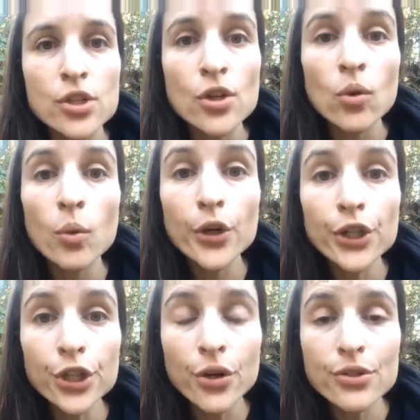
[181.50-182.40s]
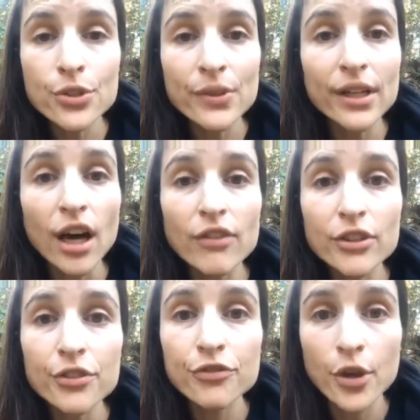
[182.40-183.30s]
So we're going to go to the
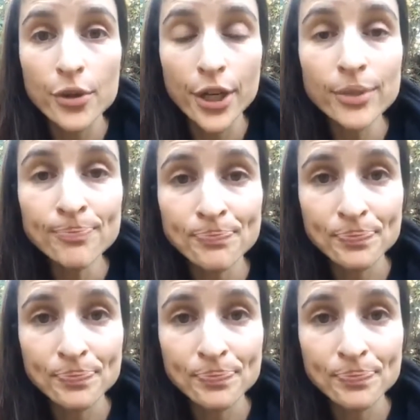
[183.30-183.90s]
cover photo.